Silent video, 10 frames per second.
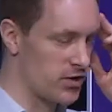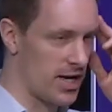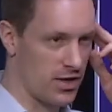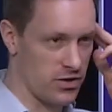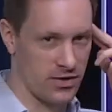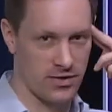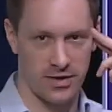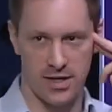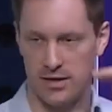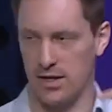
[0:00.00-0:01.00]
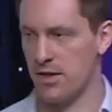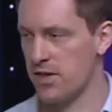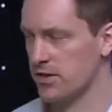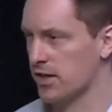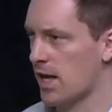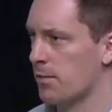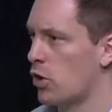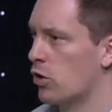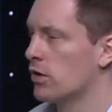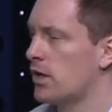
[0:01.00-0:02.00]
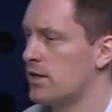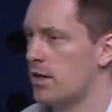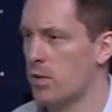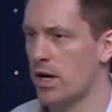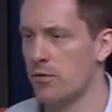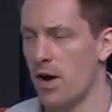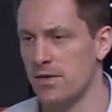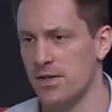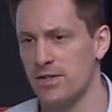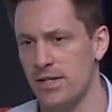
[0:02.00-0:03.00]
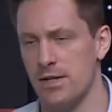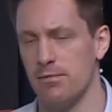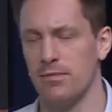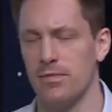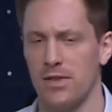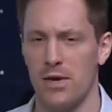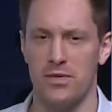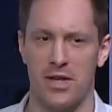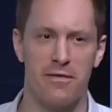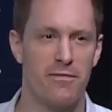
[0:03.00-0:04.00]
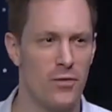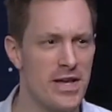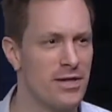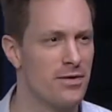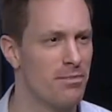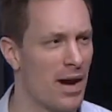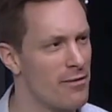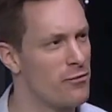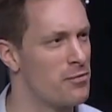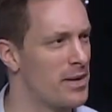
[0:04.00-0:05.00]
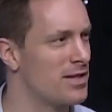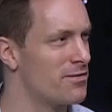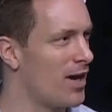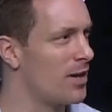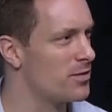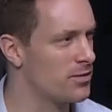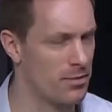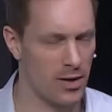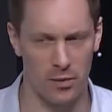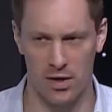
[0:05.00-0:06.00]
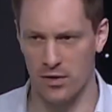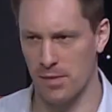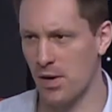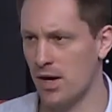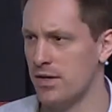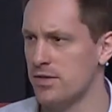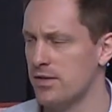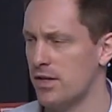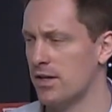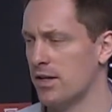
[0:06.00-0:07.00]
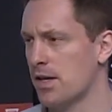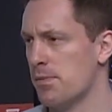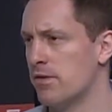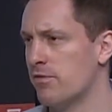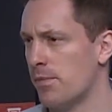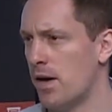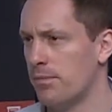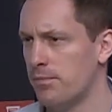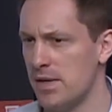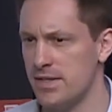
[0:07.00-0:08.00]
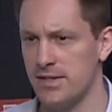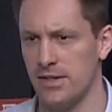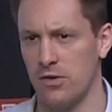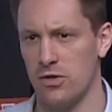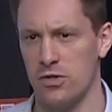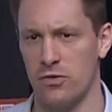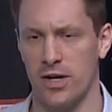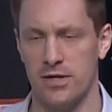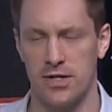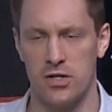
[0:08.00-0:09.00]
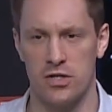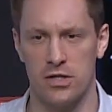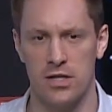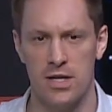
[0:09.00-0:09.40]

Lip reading: challenges and the things that came along. And when I arrived in this team, there was a free platform being developed by one of our partners that had come in from our BT technology organization.